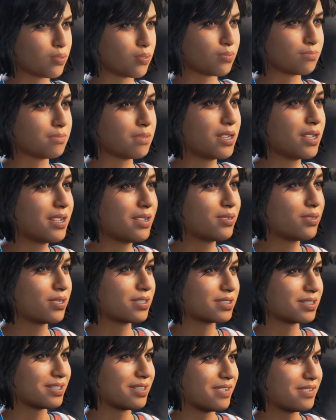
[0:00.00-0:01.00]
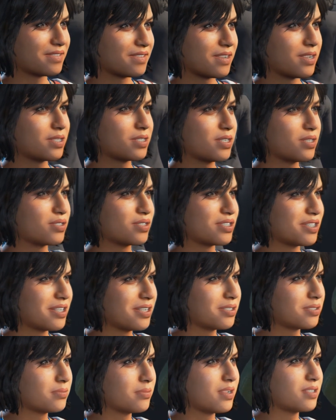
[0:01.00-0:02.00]
You plant yourself like a
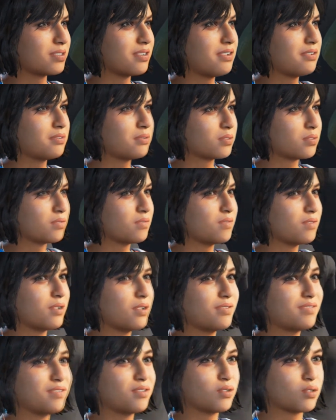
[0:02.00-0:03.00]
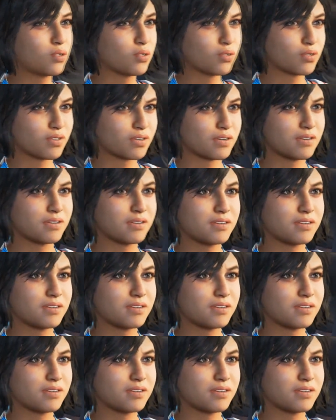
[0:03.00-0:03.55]
tree beside the river of truth,